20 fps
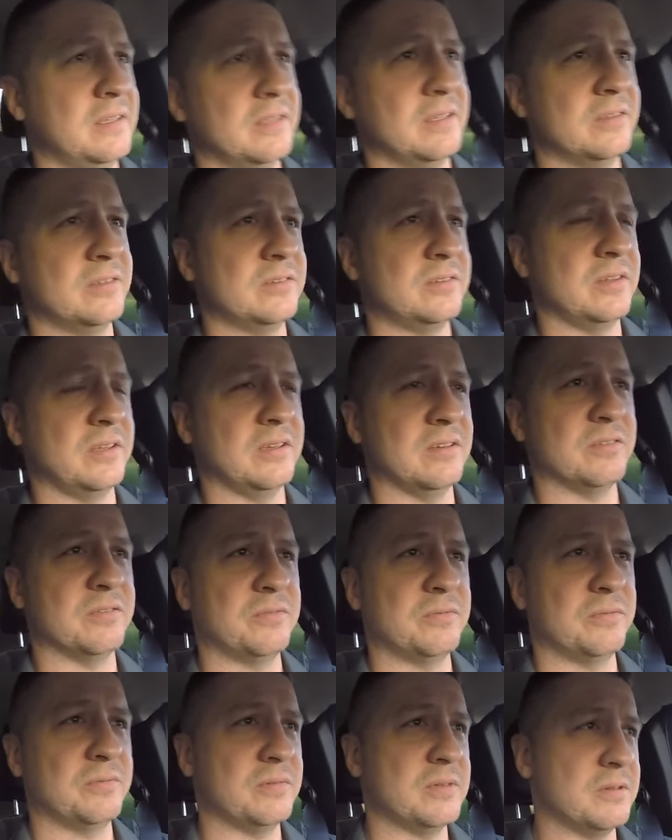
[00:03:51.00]
see if
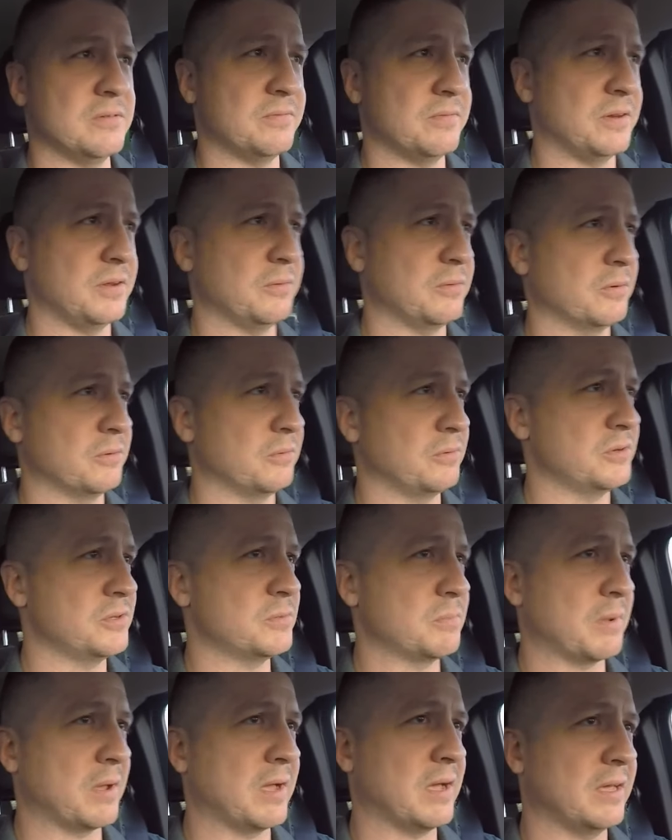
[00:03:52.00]
anyone
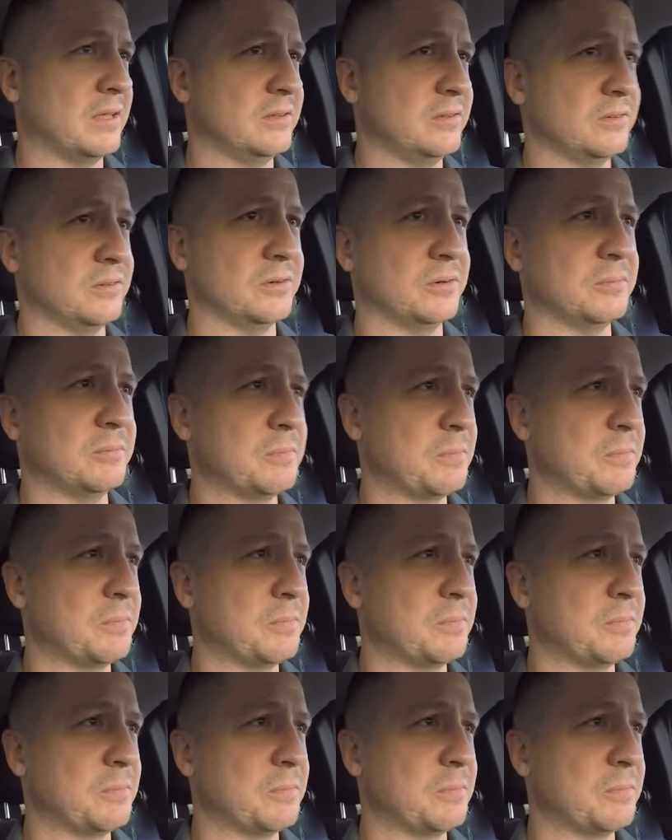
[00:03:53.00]
responds or